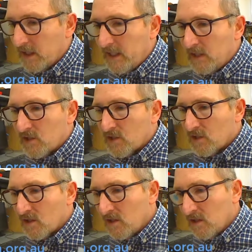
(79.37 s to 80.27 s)
it
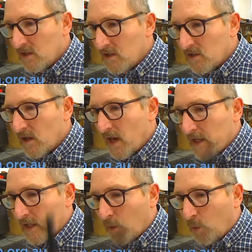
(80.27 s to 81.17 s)
sees an
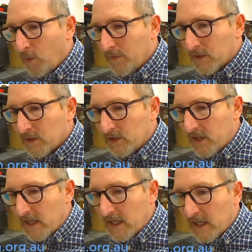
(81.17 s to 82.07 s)
equivalent
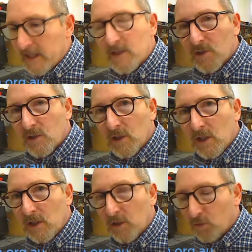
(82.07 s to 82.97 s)

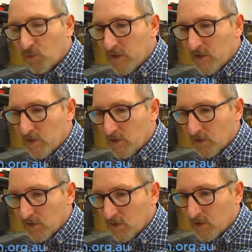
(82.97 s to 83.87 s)
AC
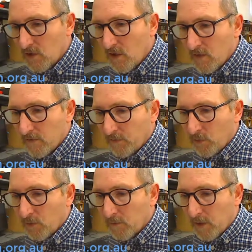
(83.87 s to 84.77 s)
resistance
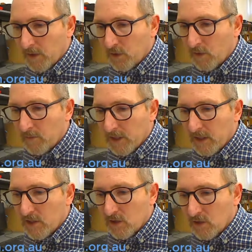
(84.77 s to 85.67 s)
formed by the
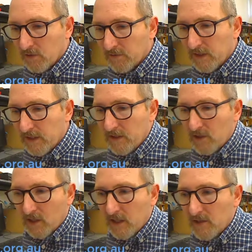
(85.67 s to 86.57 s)
combination of, in this
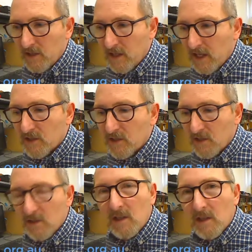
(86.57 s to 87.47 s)
case,
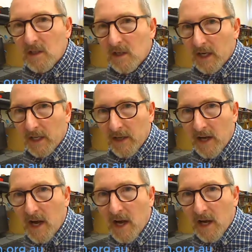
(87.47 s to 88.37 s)
XC and
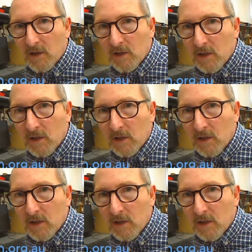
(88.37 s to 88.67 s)
R.